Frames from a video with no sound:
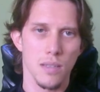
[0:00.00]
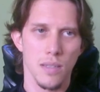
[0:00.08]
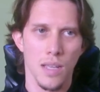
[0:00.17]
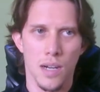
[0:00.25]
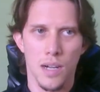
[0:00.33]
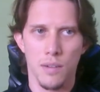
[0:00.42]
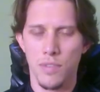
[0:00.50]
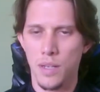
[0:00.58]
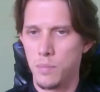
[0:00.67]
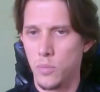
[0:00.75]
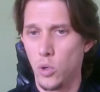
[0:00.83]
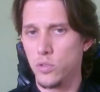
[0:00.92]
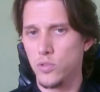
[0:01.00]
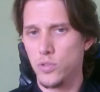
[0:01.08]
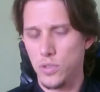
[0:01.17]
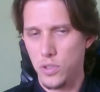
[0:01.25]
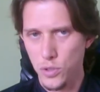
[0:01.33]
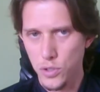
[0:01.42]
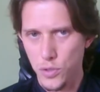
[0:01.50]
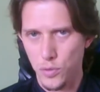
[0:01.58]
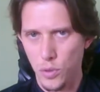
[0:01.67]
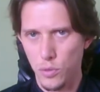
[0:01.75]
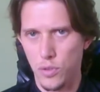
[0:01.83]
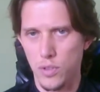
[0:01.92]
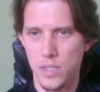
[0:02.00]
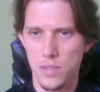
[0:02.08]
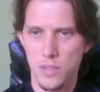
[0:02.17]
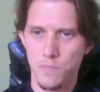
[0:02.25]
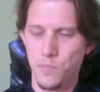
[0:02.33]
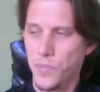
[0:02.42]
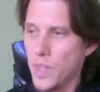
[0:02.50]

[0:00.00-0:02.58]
they are most useful for us.